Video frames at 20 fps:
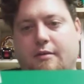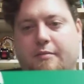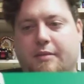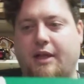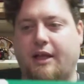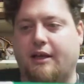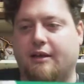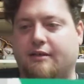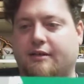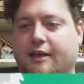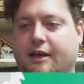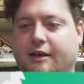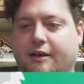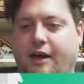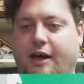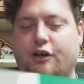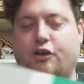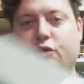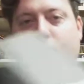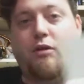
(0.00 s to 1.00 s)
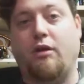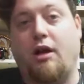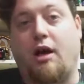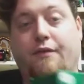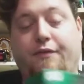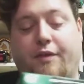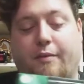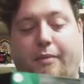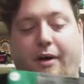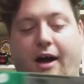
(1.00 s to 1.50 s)
But like I said, I do
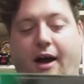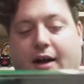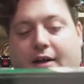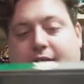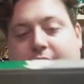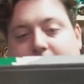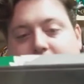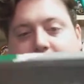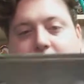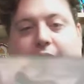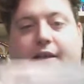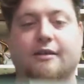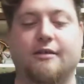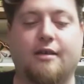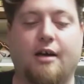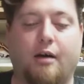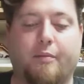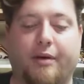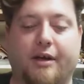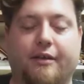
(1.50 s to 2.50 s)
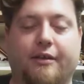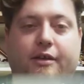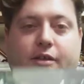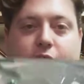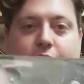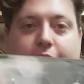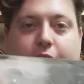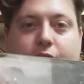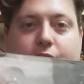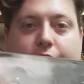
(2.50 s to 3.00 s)
love the box that these come in. These
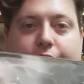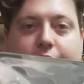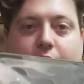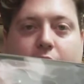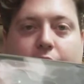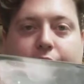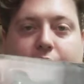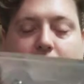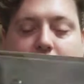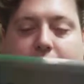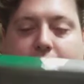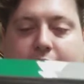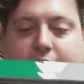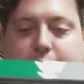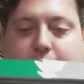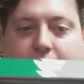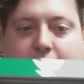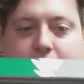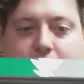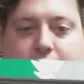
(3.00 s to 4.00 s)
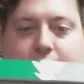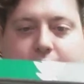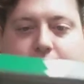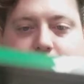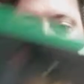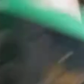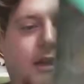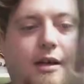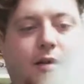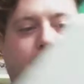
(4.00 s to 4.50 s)
are very nice boxes.